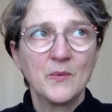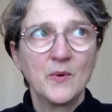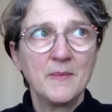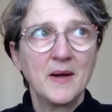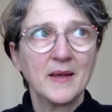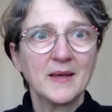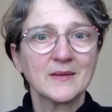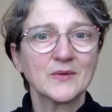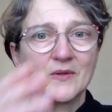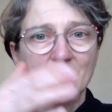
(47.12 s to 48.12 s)
We might
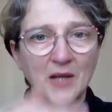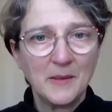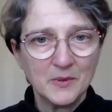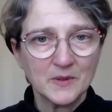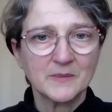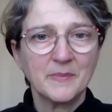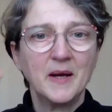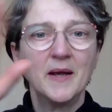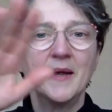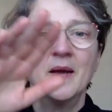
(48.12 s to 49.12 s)
get sort of tumbled
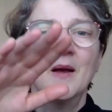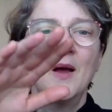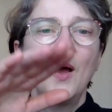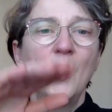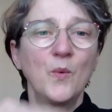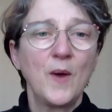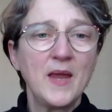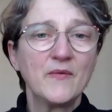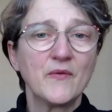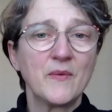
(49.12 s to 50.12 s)
by a
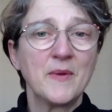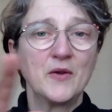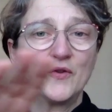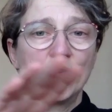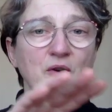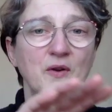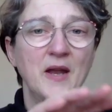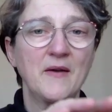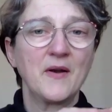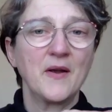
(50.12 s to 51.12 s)
wave of emotion on
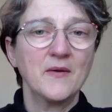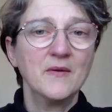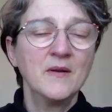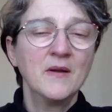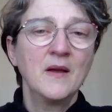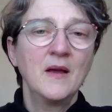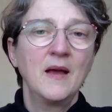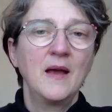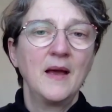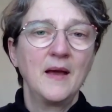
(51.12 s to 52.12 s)
our own
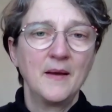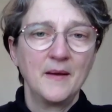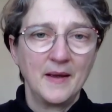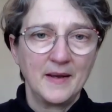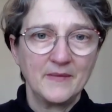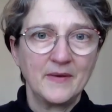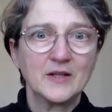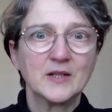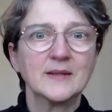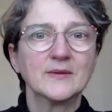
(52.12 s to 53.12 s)
and
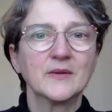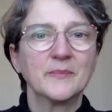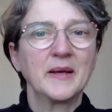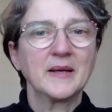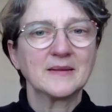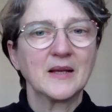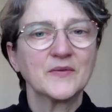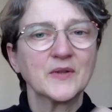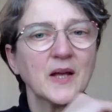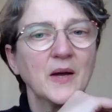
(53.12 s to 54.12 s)
eventually sort of pick
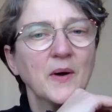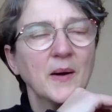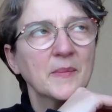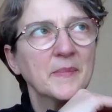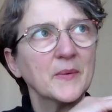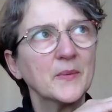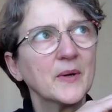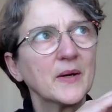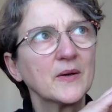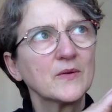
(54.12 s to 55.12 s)
ourselves and go up. But
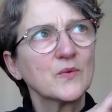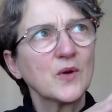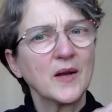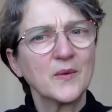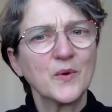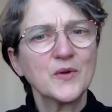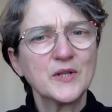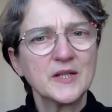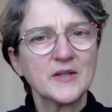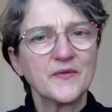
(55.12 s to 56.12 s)
we're kind of
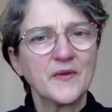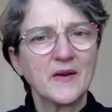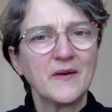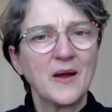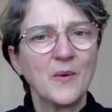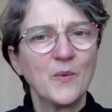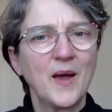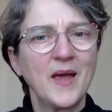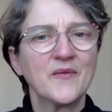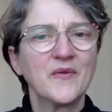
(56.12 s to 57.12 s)
wanting to figure out a
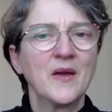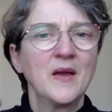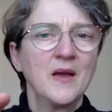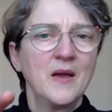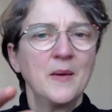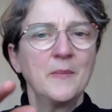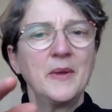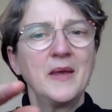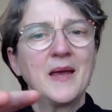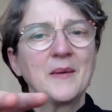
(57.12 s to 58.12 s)
way of
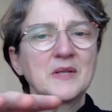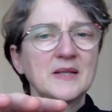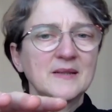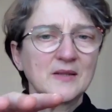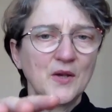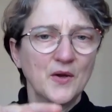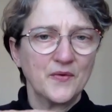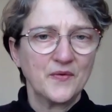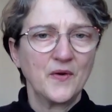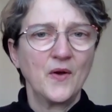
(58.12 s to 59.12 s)
being able to
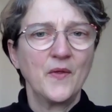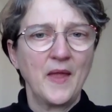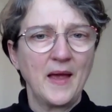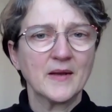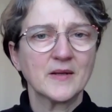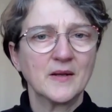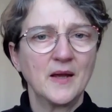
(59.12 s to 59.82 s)
surf on that